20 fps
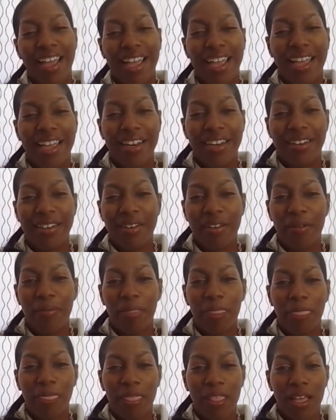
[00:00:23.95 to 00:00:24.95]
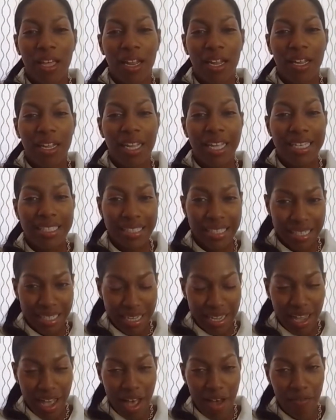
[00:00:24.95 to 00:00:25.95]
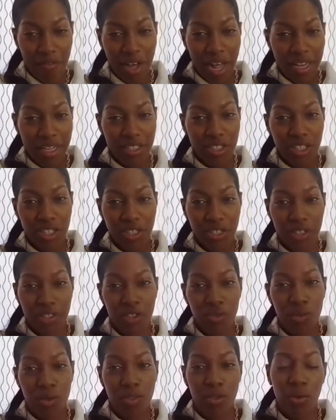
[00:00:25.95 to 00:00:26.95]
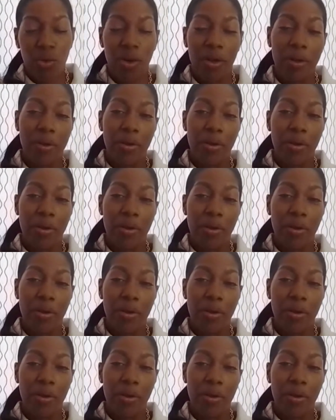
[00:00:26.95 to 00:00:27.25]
And Leslie volunteers with